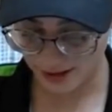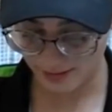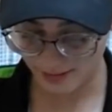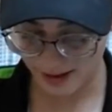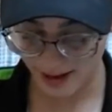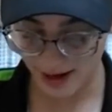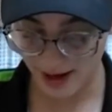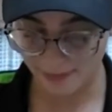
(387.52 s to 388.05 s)
you
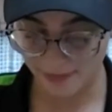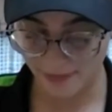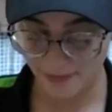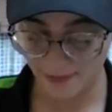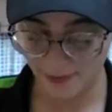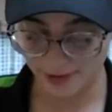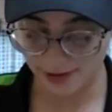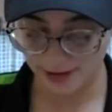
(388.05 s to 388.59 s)
make up
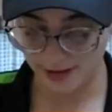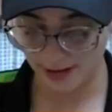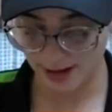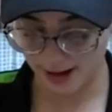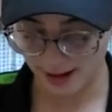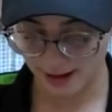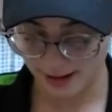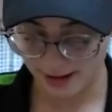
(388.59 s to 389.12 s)
for in
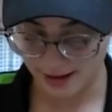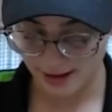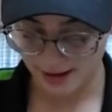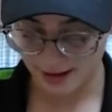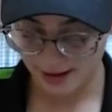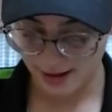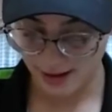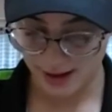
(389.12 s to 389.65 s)

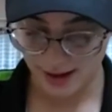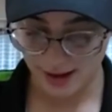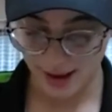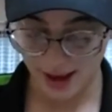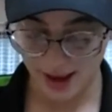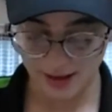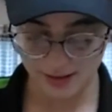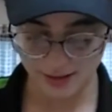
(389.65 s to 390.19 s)

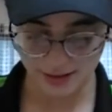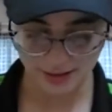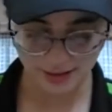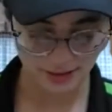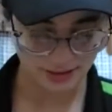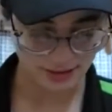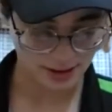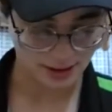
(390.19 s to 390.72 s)

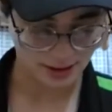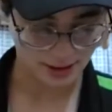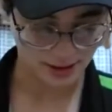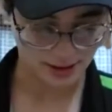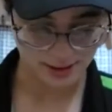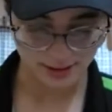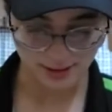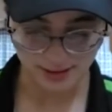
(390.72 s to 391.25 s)
handsies, I
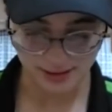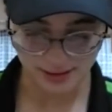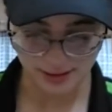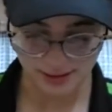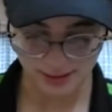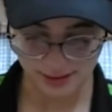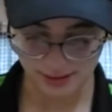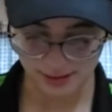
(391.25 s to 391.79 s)
guess.
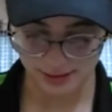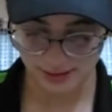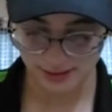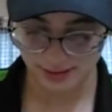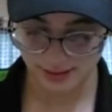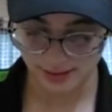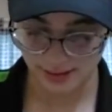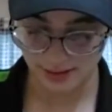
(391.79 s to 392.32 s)

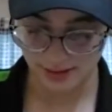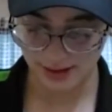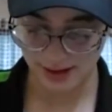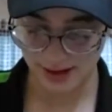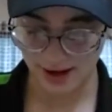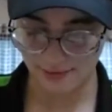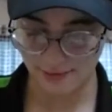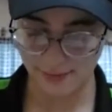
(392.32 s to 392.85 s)

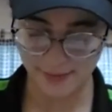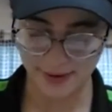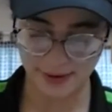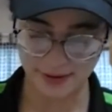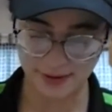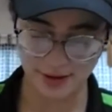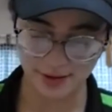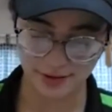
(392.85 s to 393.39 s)
Okay,
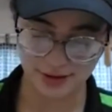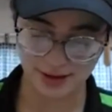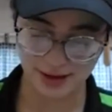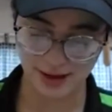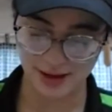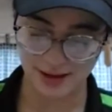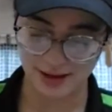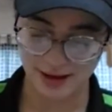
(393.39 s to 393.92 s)
everybody knows
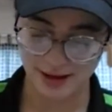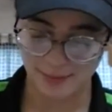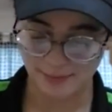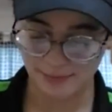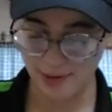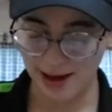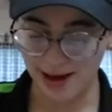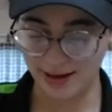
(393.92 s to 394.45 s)
that
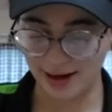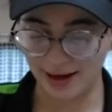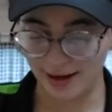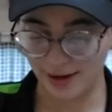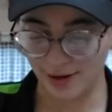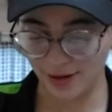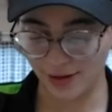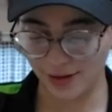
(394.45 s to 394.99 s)
bad
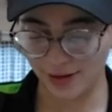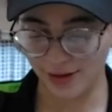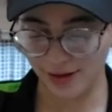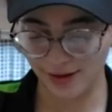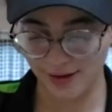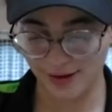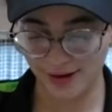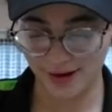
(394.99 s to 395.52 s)
health
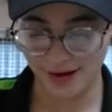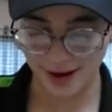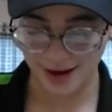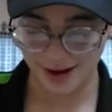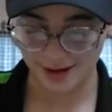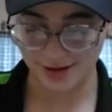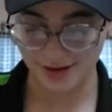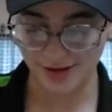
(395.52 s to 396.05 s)

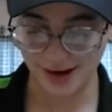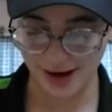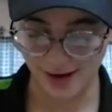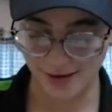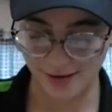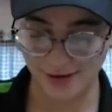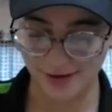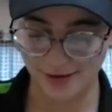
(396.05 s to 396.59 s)
is
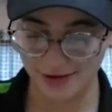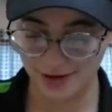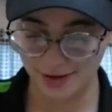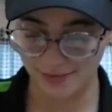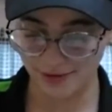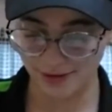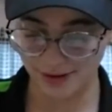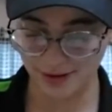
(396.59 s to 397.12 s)
scary or
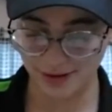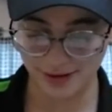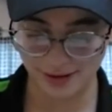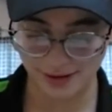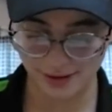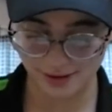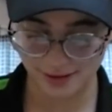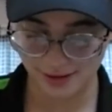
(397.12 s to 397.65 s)
something.
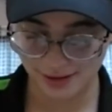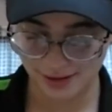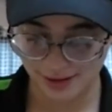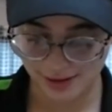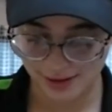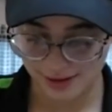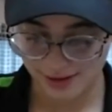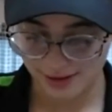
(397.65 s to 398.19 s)

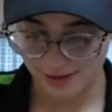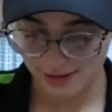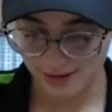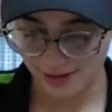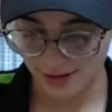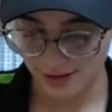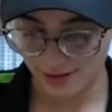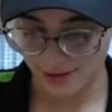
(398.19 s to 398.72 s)

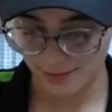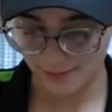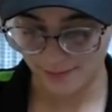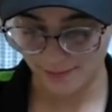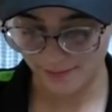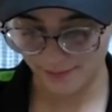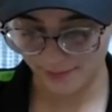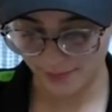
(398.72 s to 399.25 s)
So
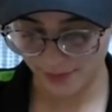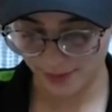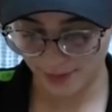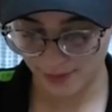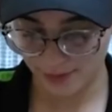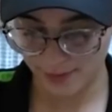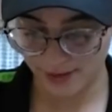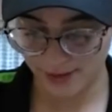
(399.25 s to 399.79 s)

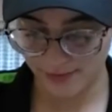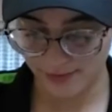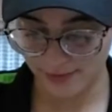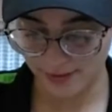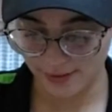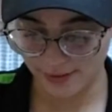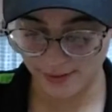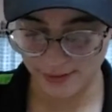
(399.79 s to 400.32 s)

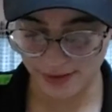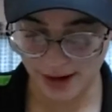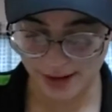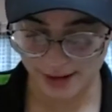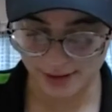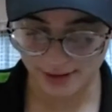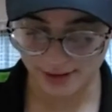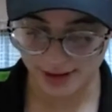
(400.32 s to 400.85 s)
we've got
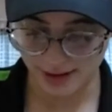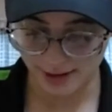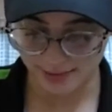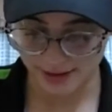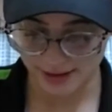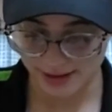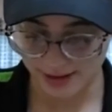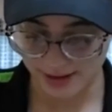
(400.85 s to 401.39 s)

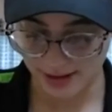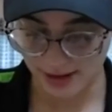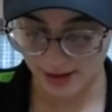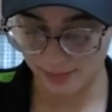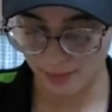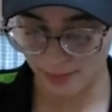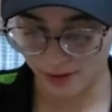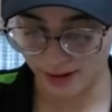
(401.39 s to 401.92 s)
ourselves a skinny
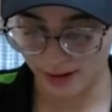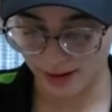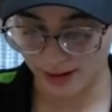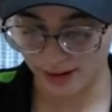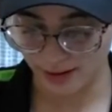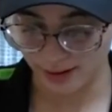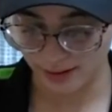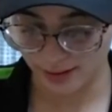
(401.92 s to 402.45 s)
boy
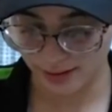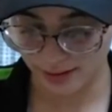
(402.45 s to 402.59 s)
here.